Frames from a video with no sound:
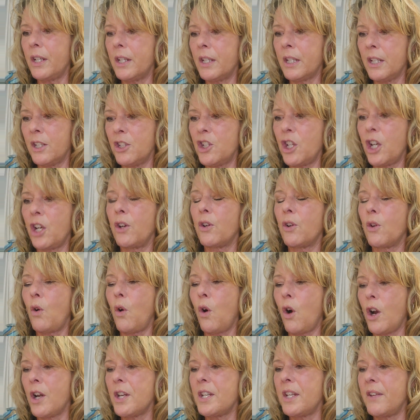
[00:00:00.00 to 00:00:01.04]
Congenital
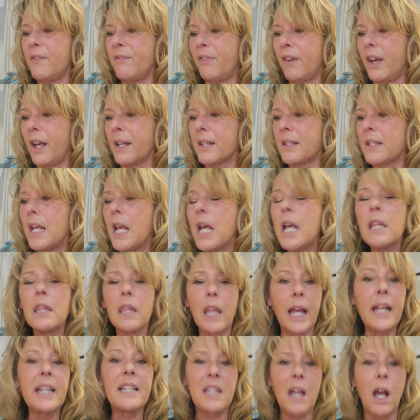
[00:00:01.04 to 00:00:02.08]
heart defects,
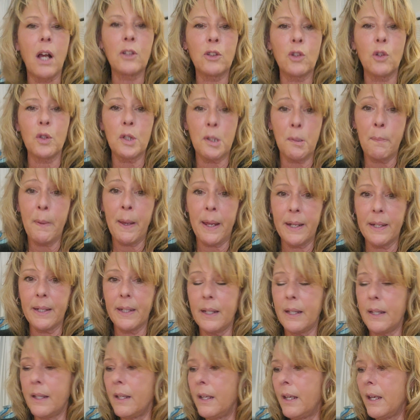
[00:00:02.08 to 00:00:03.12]
like ductal
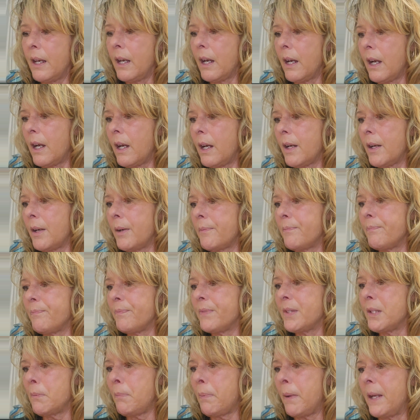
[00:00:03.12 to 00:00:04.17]
dependent
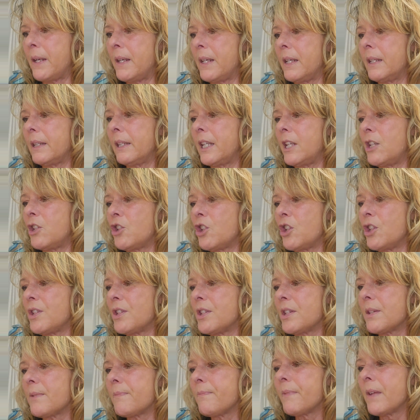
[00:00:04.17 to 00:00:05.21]

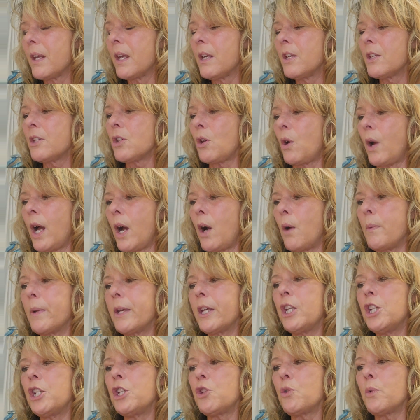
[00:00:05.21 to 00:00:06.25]
lesions. So how are we
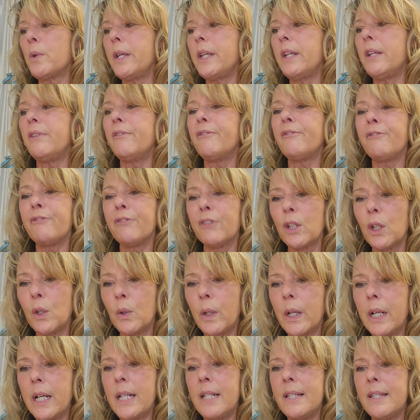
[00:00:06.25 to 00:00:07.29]
going to treat it?
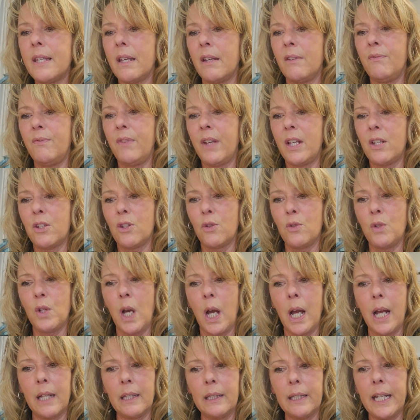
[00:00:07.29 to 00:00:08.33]
Fluids and
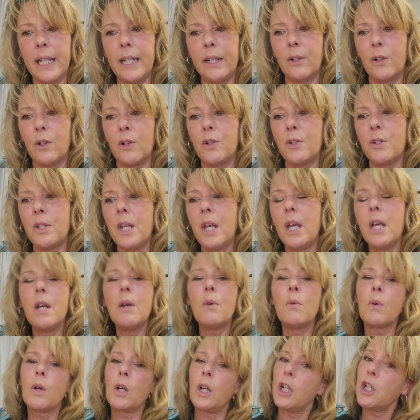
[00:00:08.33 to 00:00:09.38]
vasodilators.
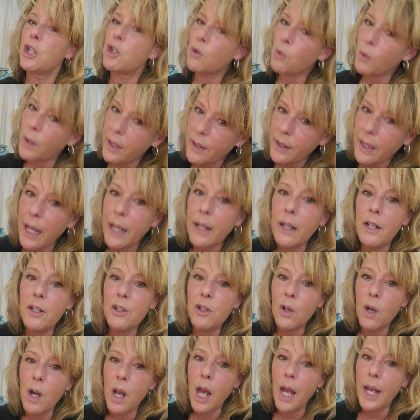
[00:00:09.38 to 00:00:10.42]
We're going to treat that
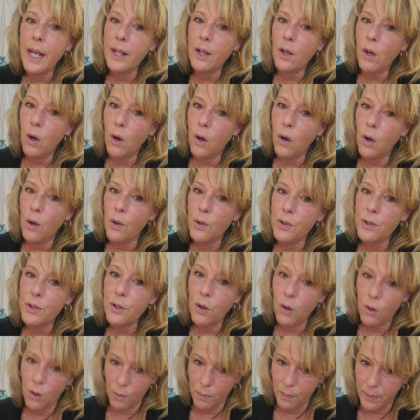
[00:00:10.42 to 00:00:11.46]
underlying cause,
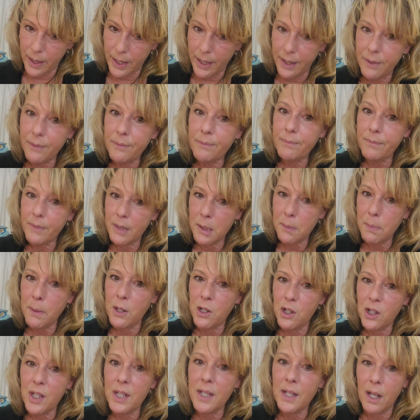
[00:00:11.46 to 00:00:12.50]
aren't we?
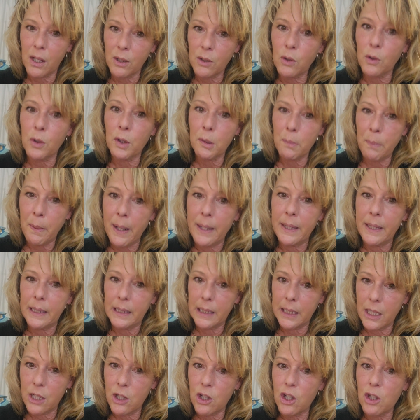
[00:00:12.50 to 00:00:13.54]
Especially ductal dependent
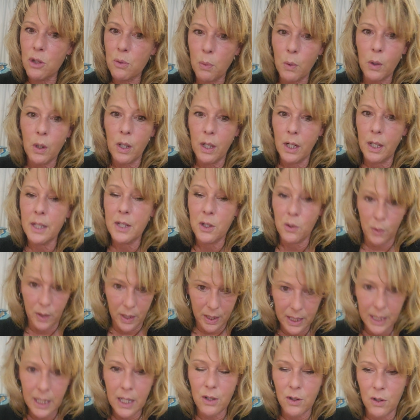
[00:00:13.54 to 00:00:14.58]
lesions. We're going to
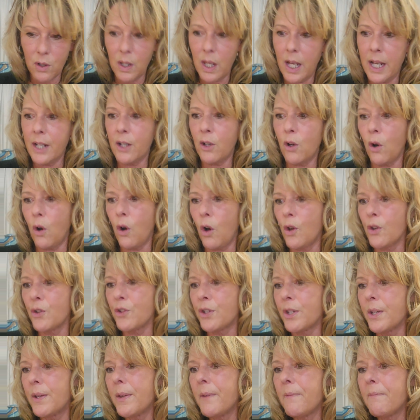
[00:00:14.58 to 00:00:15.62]
treat the underlying cause.